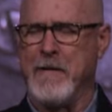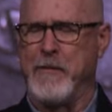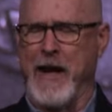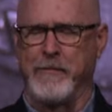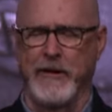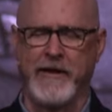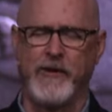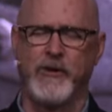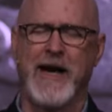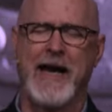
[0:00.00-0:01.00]
But I believe
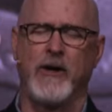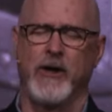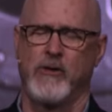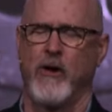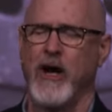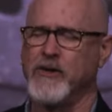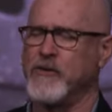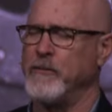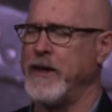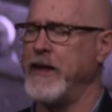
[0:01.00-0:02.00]
you died on a cross
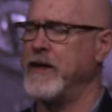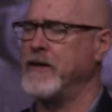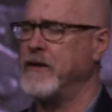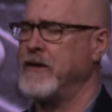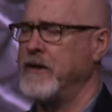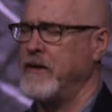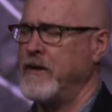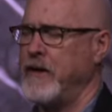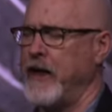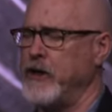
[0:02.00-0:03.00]
for me
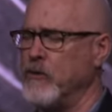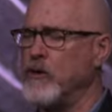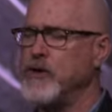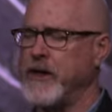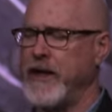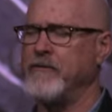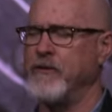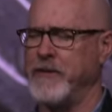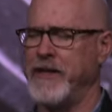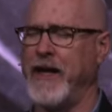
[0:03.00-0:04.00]
and you rose again
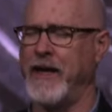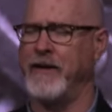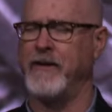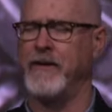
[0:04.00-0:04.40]
from the dead.